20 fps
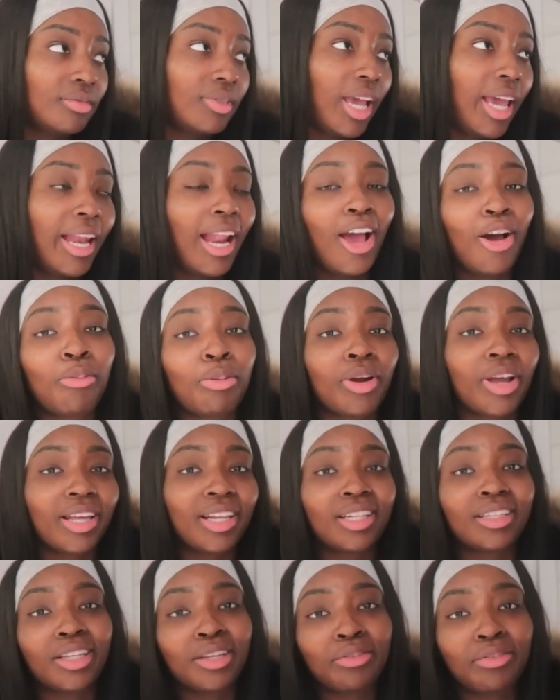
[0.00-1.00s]
and I pray
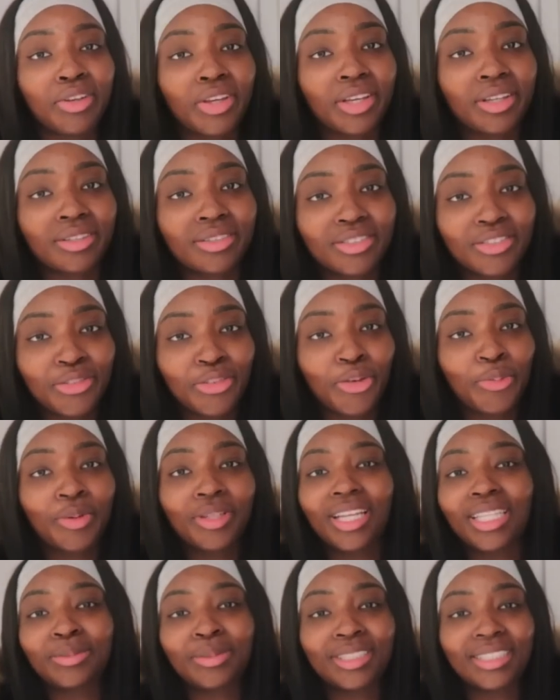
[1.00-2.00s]
that they fit. You feel me?
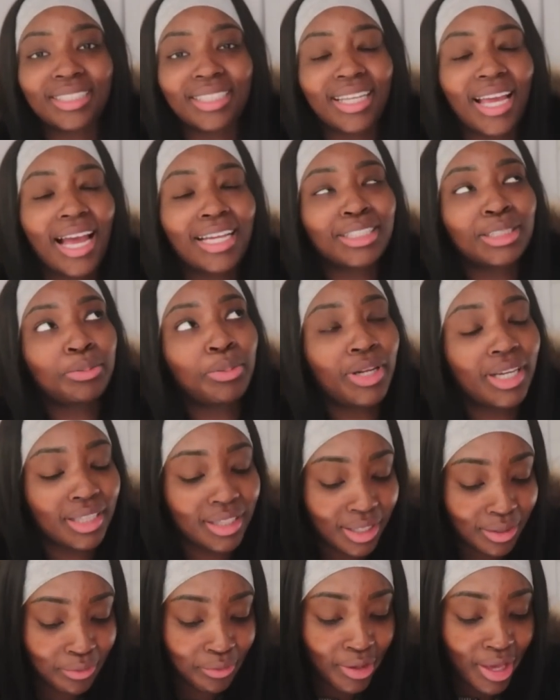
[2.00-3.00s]
That's basically. I just pray
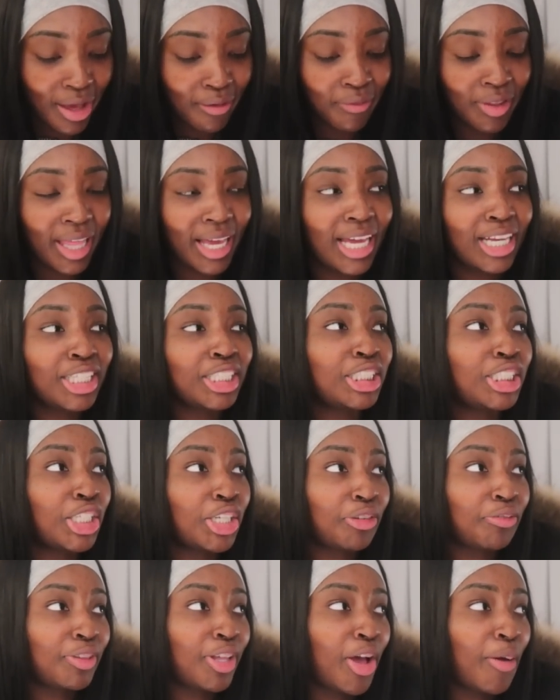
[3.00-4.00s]
that they fit. I feel like I
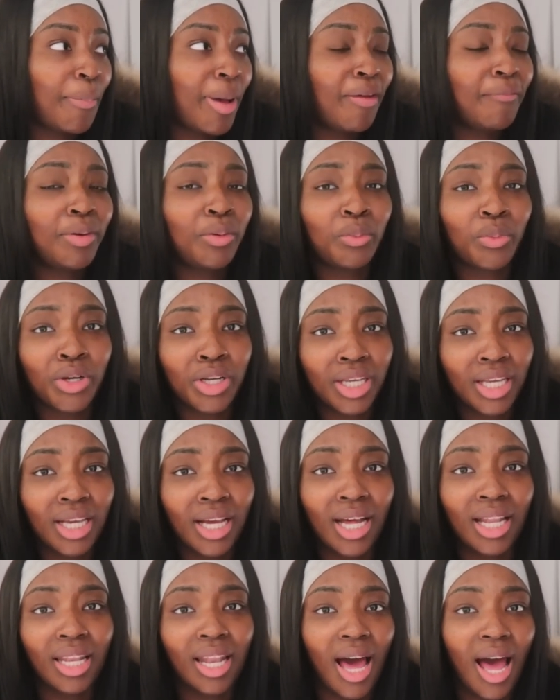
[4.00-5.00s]
deserve them. I've been
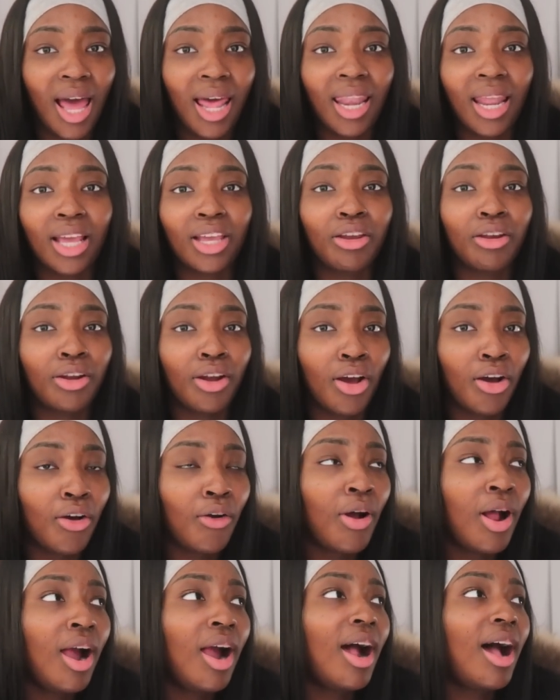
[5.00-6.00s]
working a lot, like you
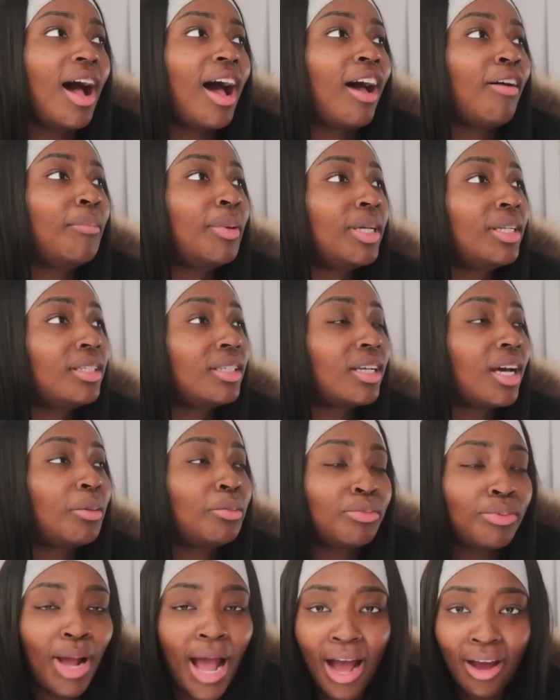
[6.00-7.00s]
know. I've been.
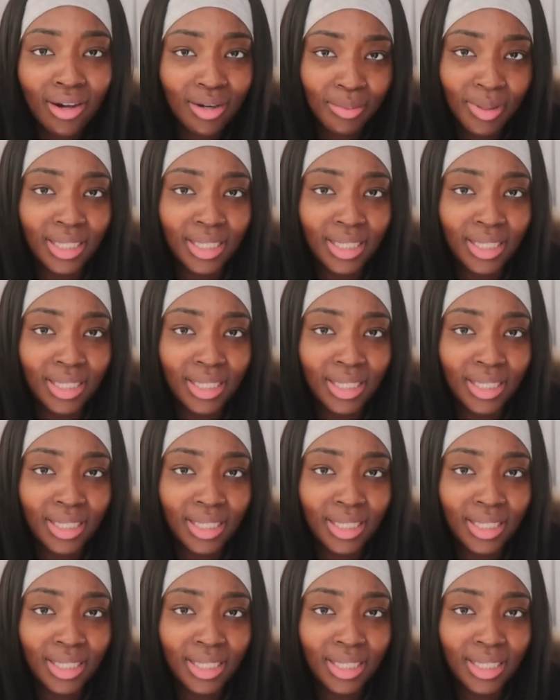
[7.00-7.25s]
I'm proud of